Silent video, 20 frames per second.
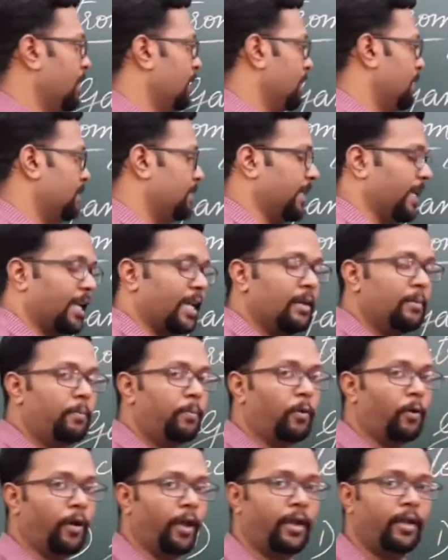Second
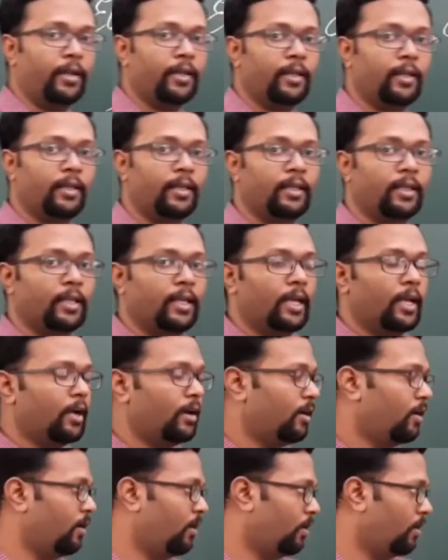point,
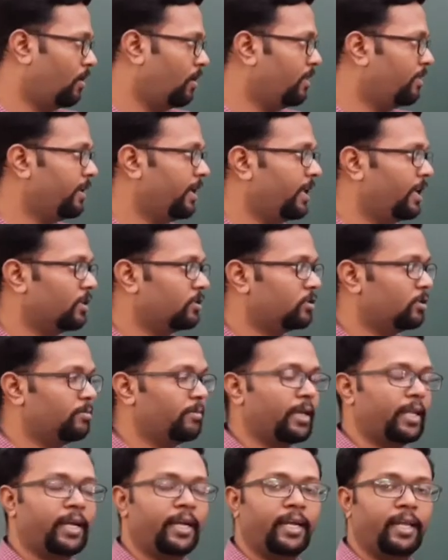all the
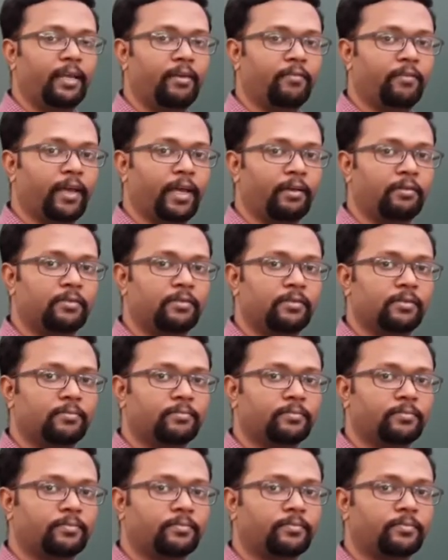electromagnetic waves
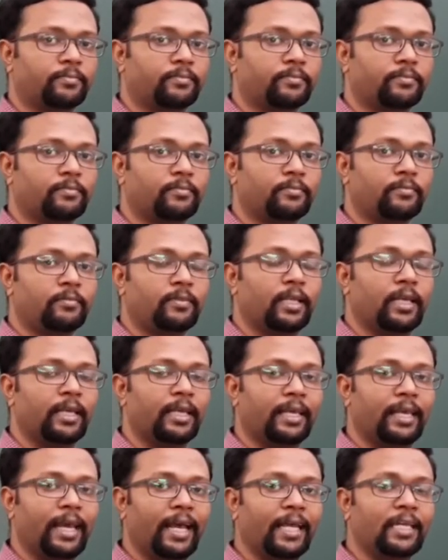
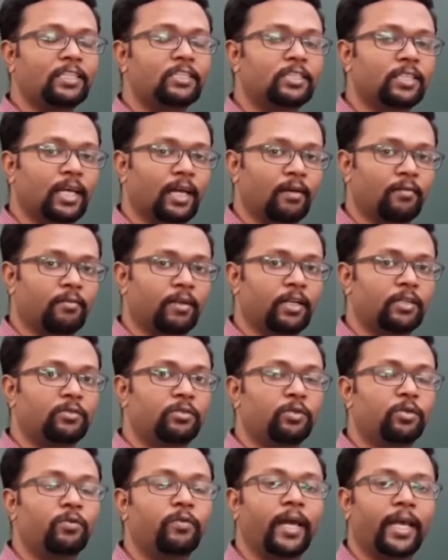can travel
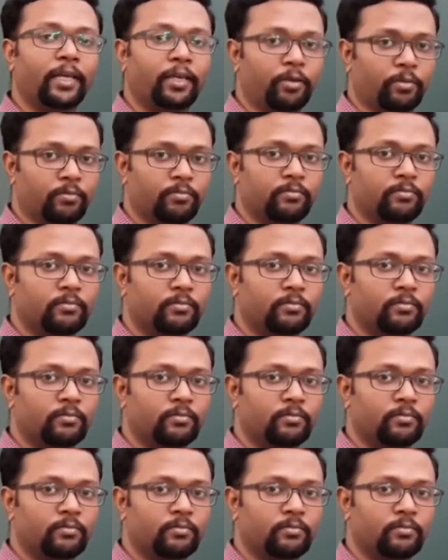through vacuum.